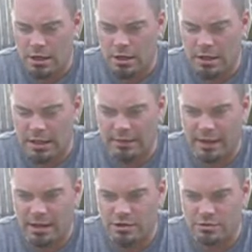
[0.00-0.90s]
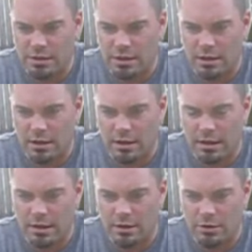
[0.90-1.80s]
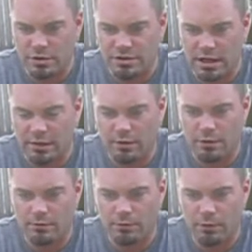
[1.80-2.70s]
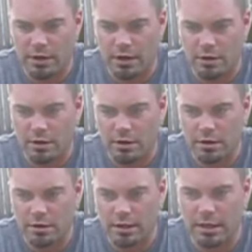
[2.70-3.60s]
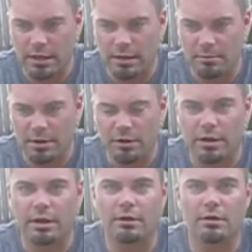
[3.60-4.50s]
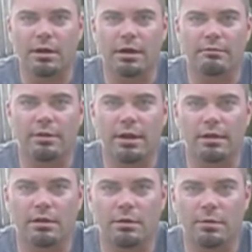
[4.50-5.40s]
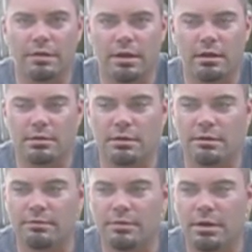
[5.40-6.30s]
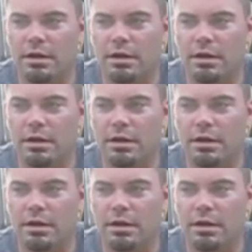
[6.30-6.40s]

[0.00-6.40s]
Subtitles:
getting that injury and her standing there in full gear and me looking at her kind of like, with the hint of,